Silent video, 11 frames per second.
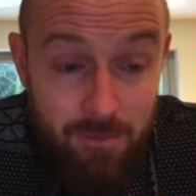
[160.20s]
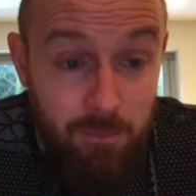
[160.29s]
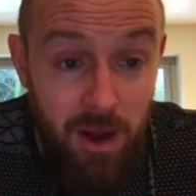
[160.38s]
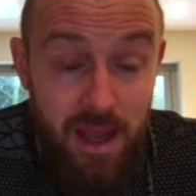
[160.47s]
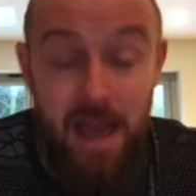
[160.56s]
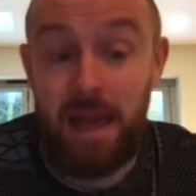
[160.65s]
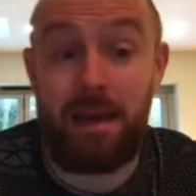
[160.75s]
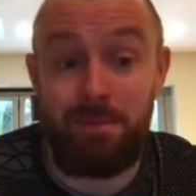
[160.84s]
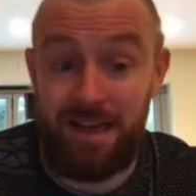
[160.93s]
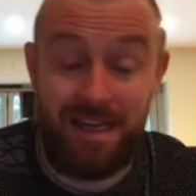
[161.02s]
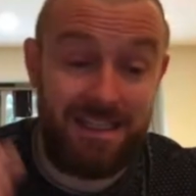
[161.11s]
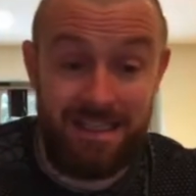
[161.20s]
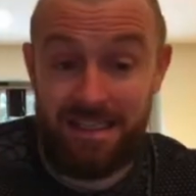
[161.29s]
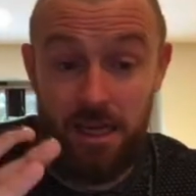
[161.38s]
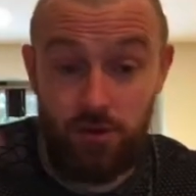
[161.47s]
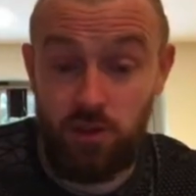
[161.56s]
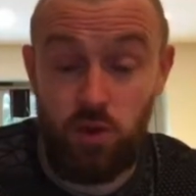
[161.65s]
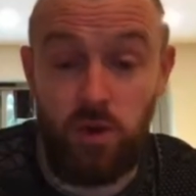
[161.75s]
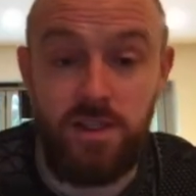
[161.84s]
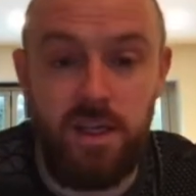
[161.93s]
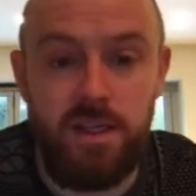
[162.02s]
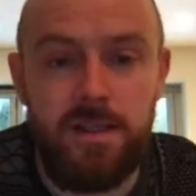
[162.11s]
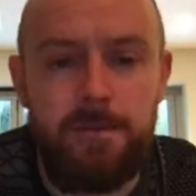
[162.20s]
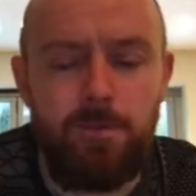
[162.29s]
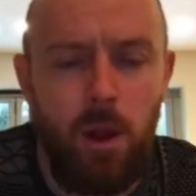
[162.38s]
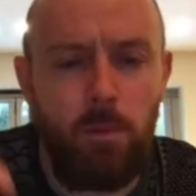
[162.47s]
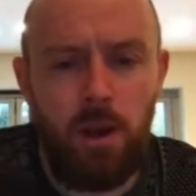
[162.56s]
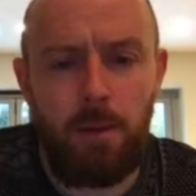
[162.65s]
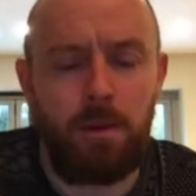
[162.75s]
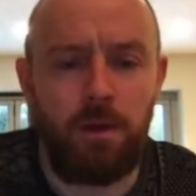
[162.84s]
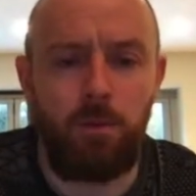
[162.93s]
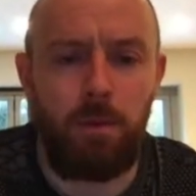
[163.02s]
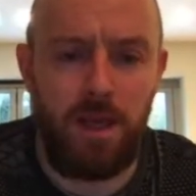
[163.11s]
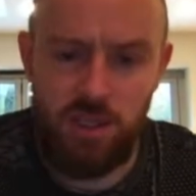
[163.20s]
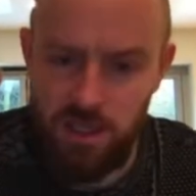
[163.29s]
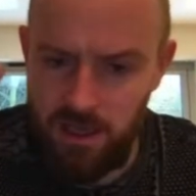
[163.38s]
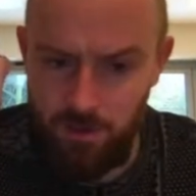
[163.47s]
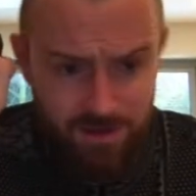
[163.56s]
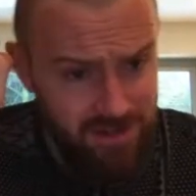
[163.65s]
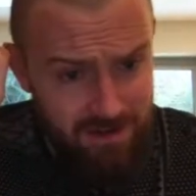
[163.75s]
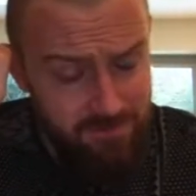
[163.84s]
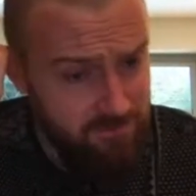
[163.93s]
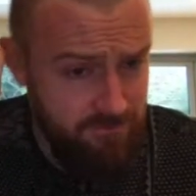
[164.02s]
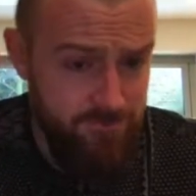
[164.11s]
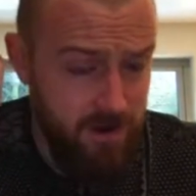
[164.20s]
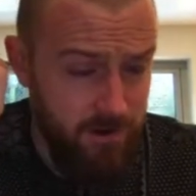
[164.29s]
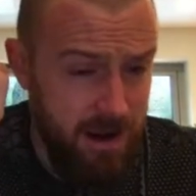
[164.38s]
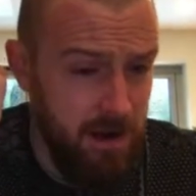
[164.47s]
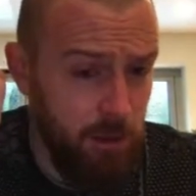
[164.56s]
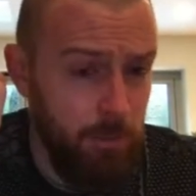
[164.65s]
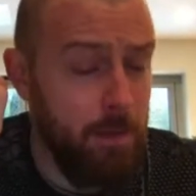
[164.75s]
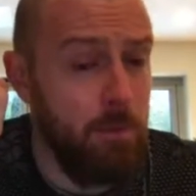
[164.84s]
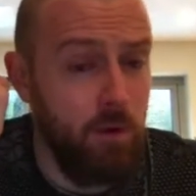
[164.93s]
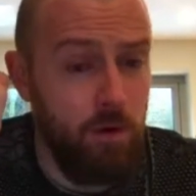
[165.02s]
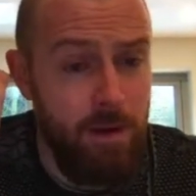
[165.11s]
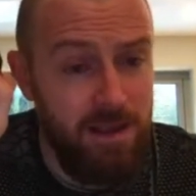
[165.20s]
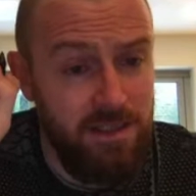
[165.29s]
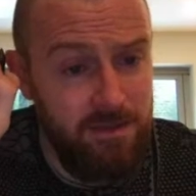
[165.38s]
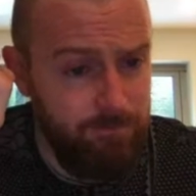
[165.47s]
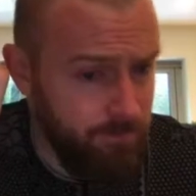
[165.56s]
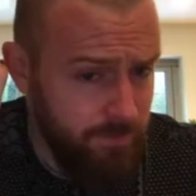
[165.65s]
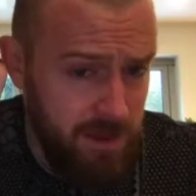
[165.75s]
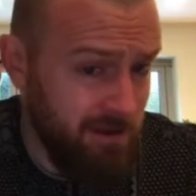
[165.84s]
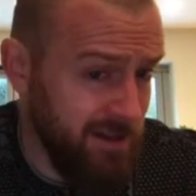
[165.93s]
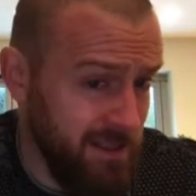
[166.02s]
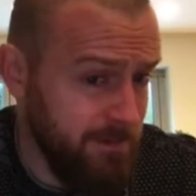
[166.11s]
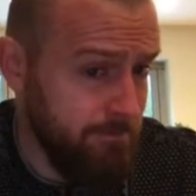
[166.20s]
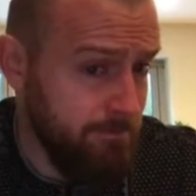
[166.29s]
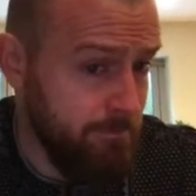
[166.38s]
by eliminating the other choices. I'll put up a little picture here once I figure out a little bit more about it. Here it is.